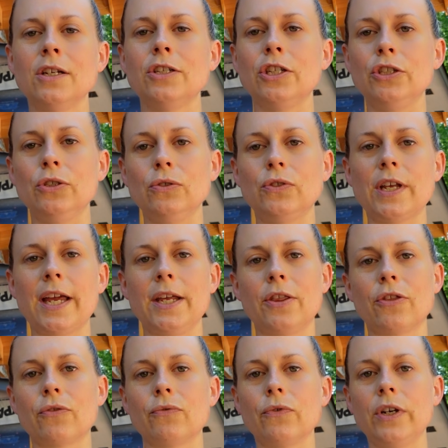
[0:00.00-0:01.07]
to use a
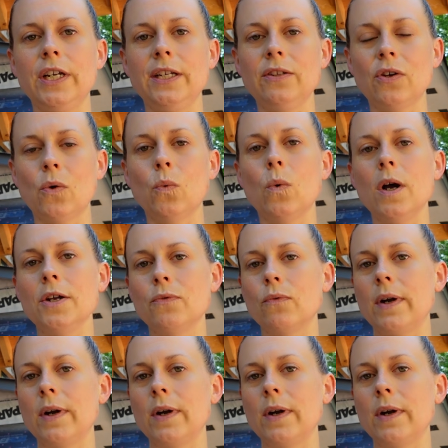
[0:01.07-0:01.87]
3-to-1